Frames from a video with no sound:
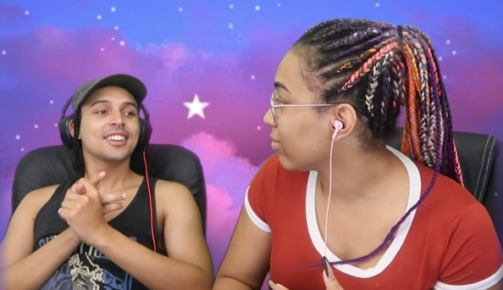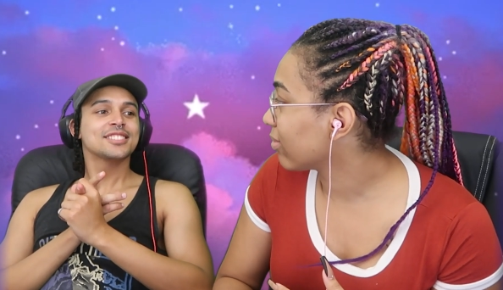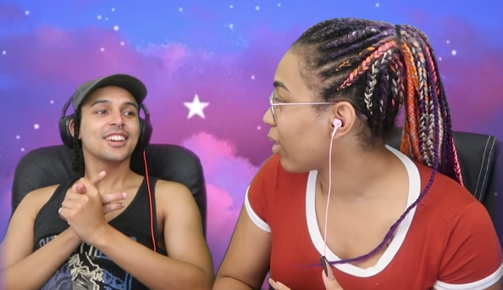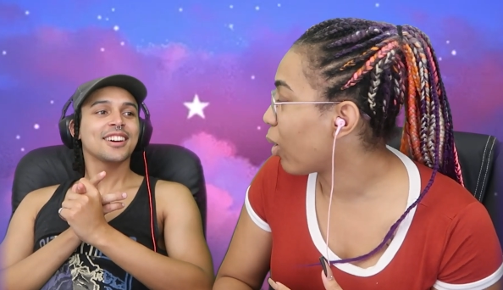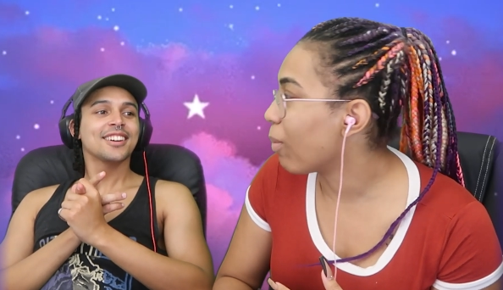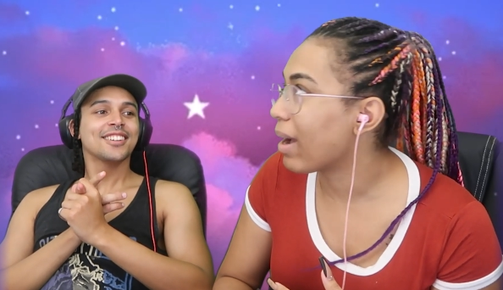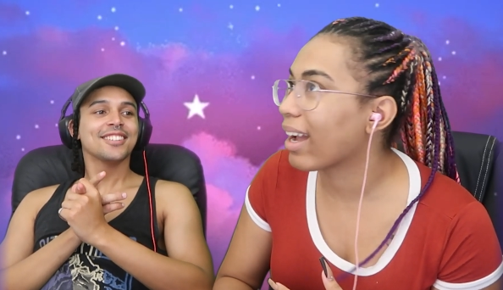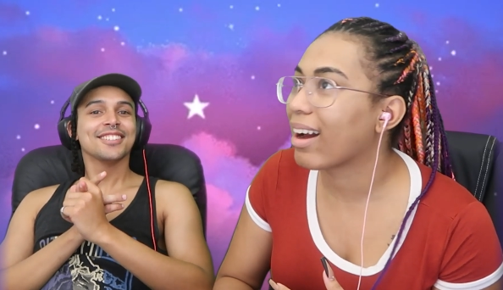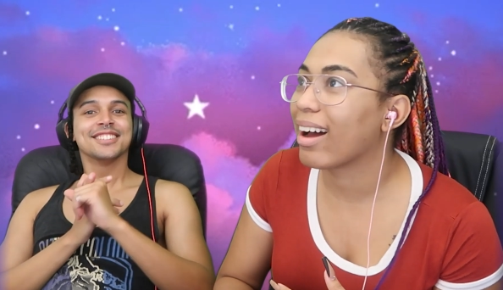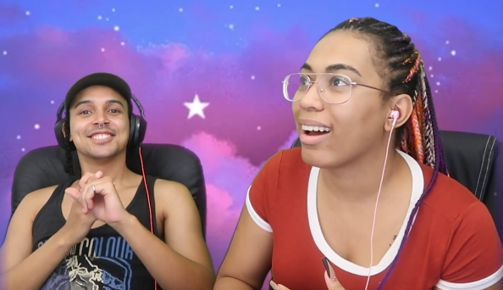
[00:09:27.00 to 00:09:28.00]
Speaker 1: cash now. Oh my
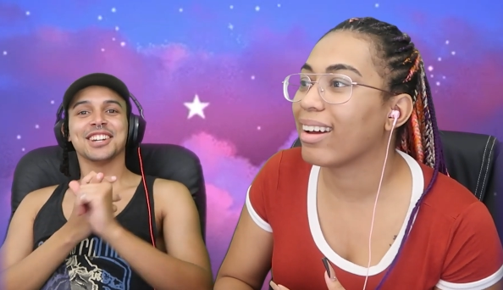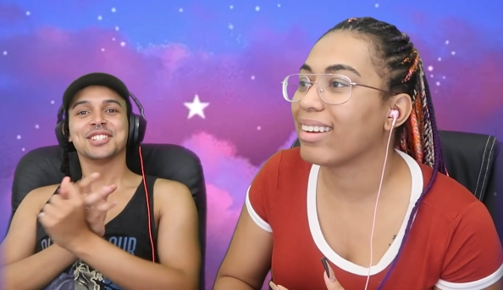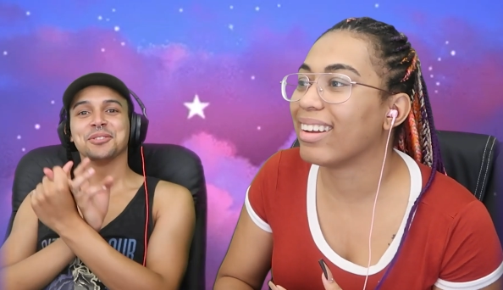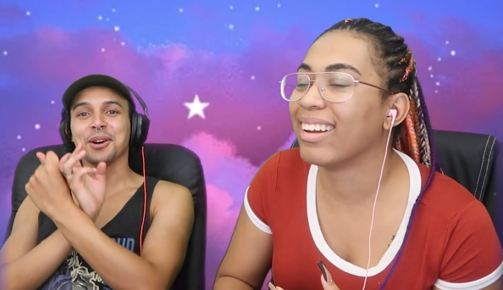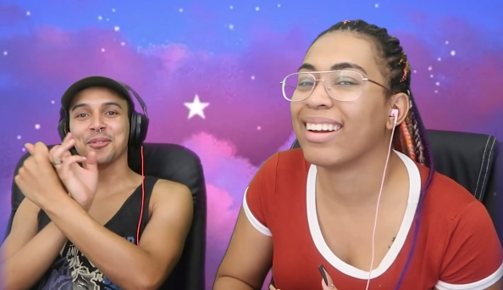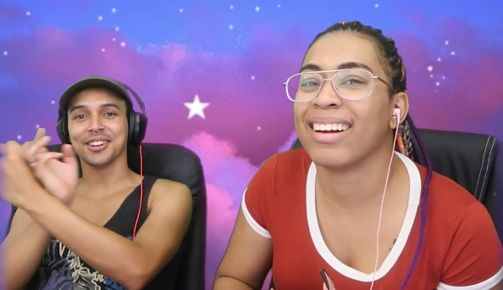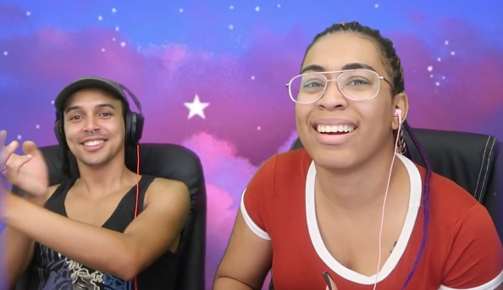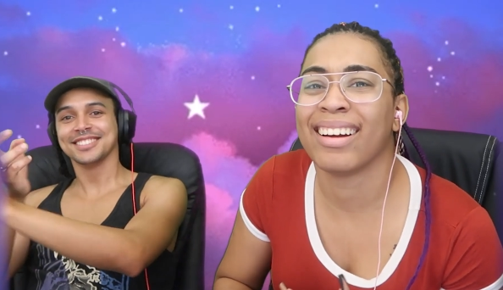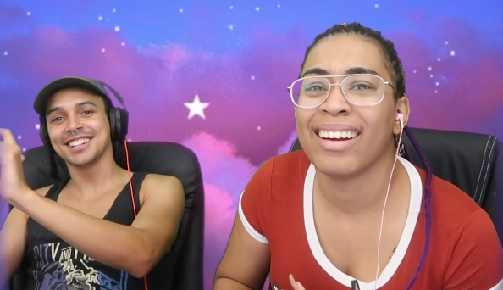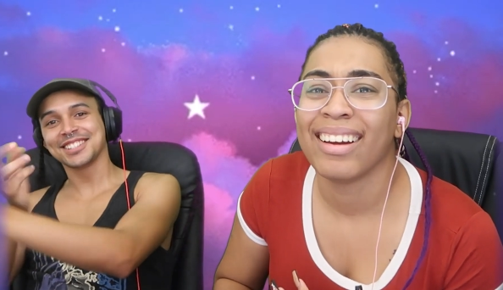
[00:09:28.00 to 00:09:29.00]
god. JG
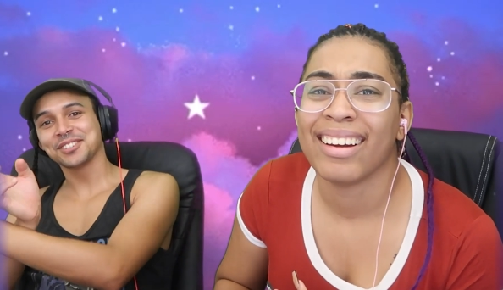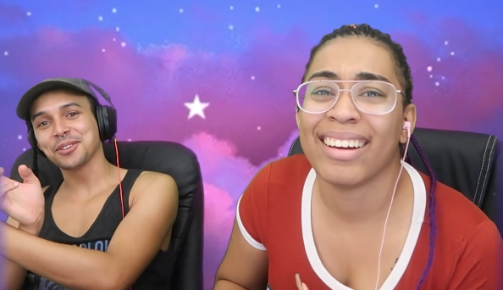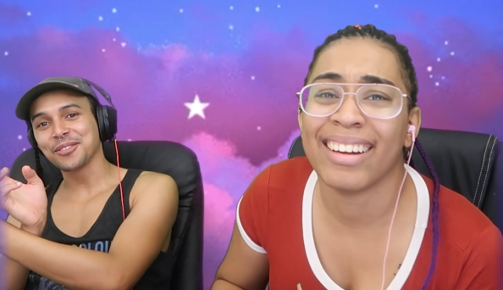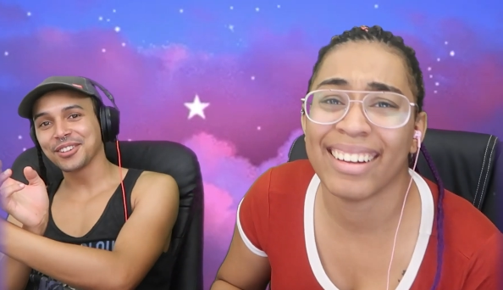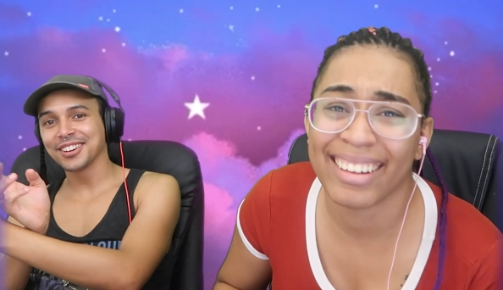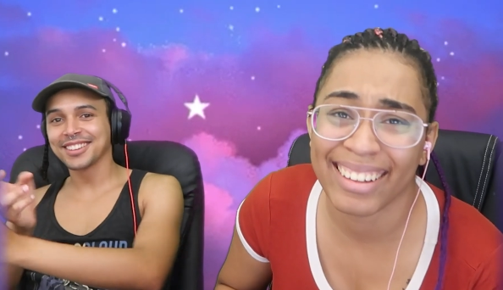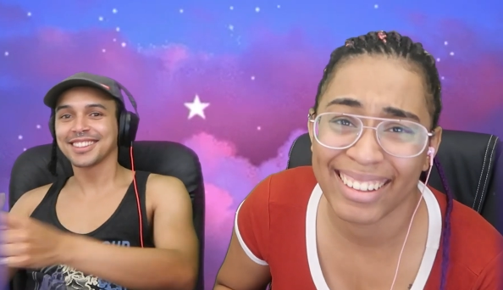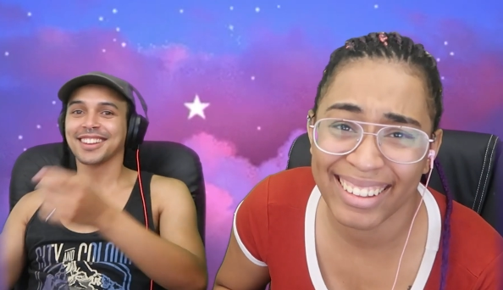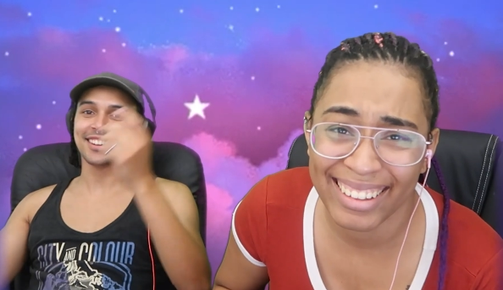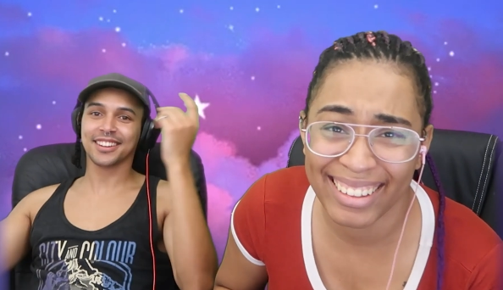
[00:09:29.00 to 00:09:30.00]
Wentworth. JG Wentworth,
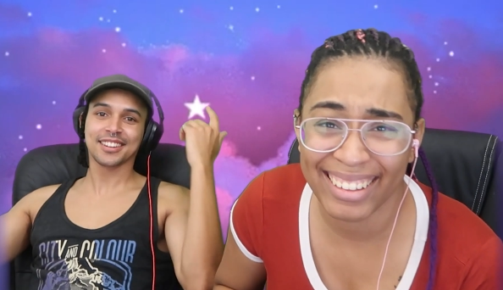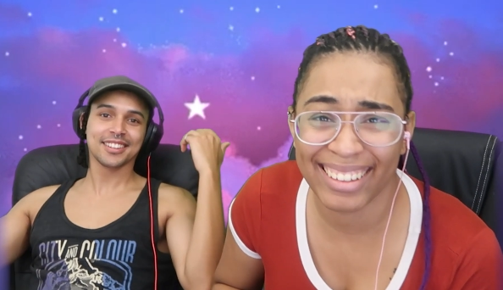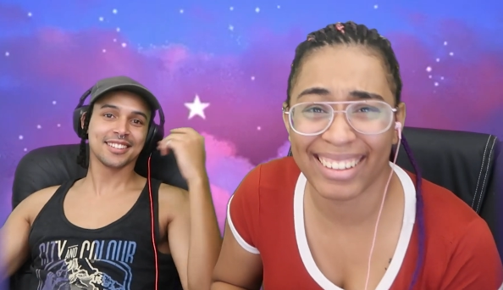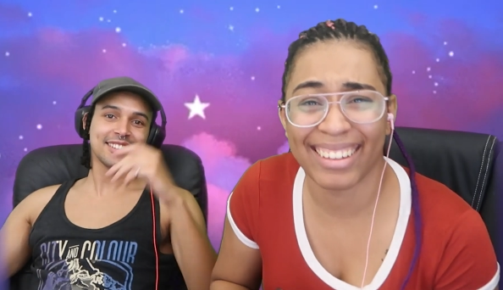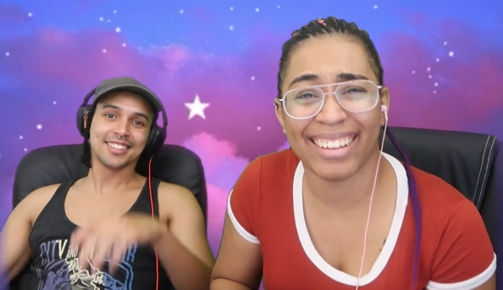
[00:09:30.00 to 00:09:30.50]
like,